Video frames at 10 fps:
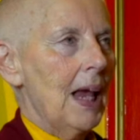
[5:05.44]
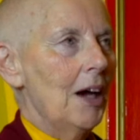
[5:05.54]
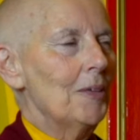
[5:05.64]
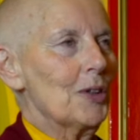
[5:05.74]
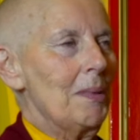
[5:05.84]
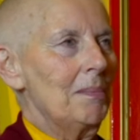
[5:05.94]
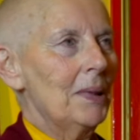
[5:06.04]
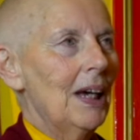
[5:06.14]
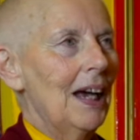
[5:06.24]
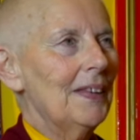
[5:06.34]
I always
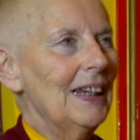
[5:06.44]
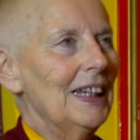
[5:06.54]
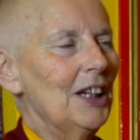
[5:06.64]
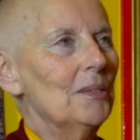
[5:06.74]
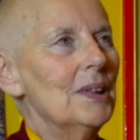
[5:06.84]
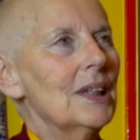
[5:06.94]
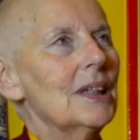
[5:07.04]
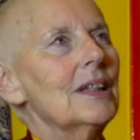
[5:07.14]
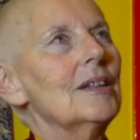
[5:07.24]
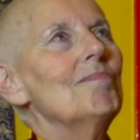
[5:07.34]
remember, I think it
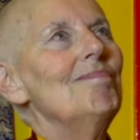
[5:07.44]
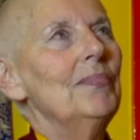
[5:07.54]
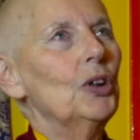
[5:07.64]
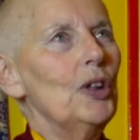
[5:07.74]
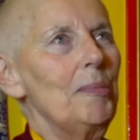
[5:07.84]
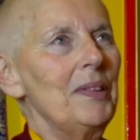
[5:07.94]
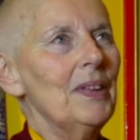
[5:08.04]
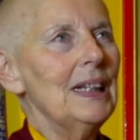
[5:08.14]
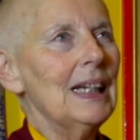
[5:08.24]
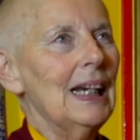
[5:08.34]
was, could have been
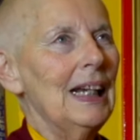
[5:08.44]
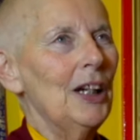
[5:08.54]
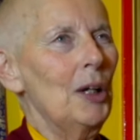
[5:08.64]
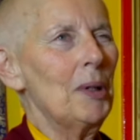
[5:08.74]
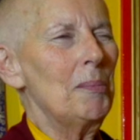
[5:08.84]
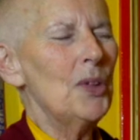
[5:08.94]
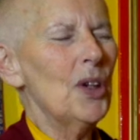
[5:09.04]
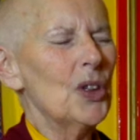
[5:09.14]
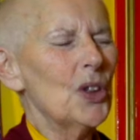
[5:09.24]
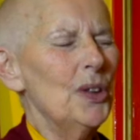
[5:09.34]
the Dalai Lama, I'm
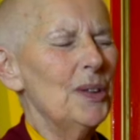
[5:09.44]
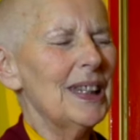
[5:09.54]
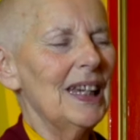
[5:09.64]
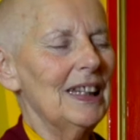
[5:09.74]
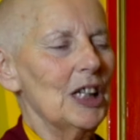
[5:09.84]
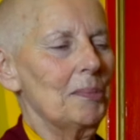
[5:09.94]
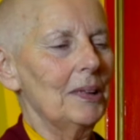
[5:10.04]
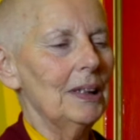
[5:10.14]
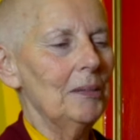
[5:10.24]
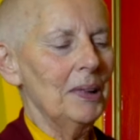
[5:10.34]
not sure who said this,
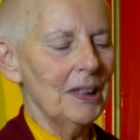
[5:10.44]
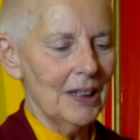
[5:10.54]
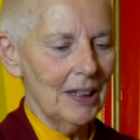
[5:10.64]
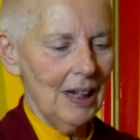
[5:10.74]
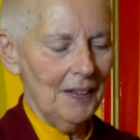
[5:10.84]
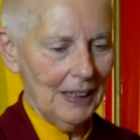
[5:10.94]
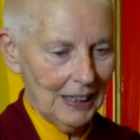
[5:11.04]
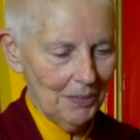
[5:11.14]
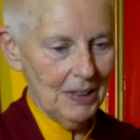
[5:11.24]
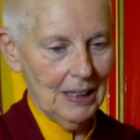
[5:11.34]
but I
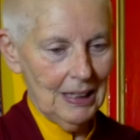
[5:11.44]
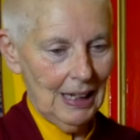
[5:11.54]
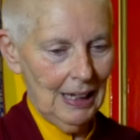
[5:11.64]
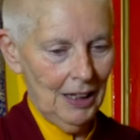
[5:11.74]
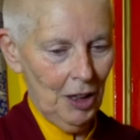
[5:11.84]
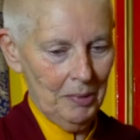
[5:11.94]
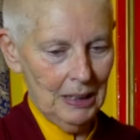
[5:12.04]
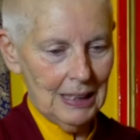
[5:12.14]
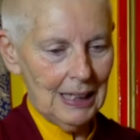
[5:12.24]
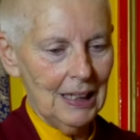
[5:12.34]
think it was the Dalai Lama, and
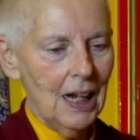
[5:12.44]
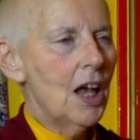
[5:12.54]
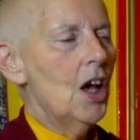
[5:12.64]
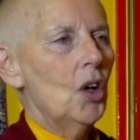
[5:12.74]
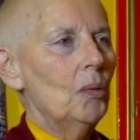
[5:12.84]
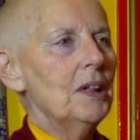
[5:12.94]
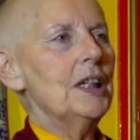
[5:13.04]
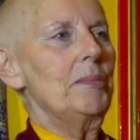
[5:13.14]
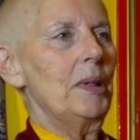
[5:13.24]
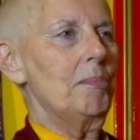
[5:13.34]
he said,
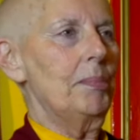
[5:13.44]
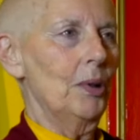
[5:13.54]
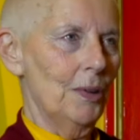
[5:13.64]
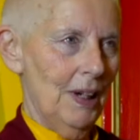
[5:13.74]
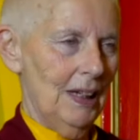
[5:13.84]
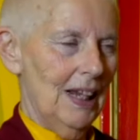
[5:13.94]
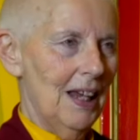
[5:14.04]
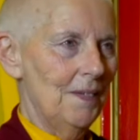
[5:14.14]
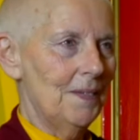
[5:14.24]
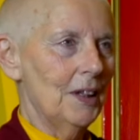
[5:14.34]
wouldn't it be boring
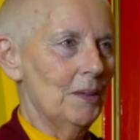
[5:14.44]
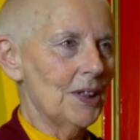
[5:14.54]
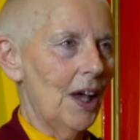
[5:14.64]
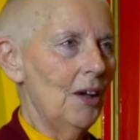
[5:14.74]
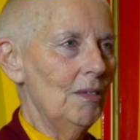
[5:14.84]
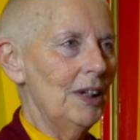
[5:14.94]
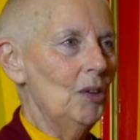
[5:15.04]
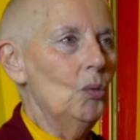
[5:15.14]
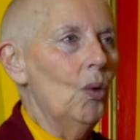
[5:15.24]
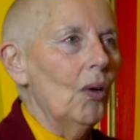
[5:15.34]
if there was
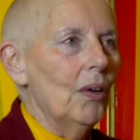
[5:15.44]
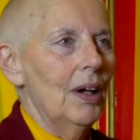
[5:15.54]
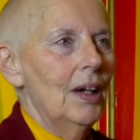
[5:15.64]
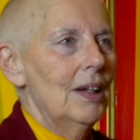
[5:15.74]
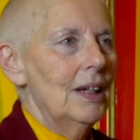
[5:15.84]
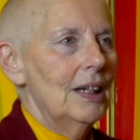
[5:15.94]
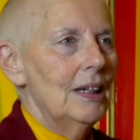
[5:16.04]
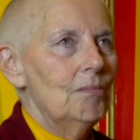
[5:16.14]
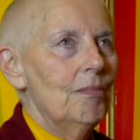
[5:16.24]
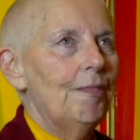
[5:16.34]
only one
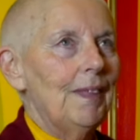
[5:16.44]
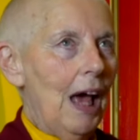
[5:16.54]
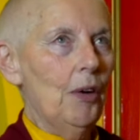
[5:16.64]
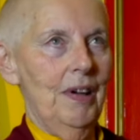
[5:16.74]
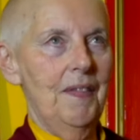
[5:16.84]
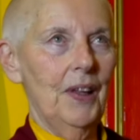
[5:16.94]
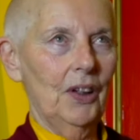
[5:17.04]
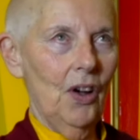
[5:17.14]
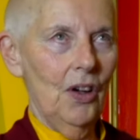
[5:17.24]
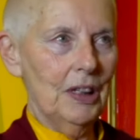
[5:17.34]
flower in the
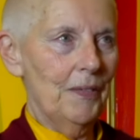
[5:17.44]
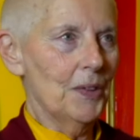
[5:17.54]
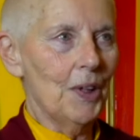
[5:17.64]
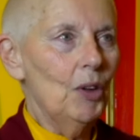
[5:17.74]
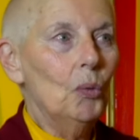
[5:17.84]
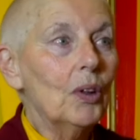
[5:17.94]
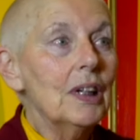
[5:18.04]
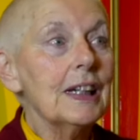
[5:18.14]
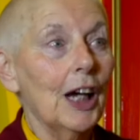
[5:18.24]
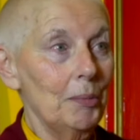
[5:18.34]
garden, if there's only
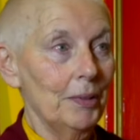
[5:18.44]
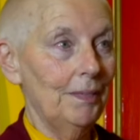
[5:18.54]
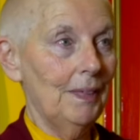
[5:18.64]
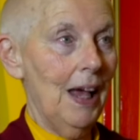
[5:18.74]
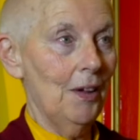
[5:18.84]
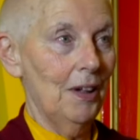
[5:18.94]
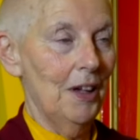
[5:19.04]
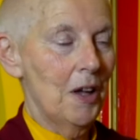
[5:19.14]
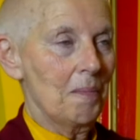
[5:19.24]
one type of flower?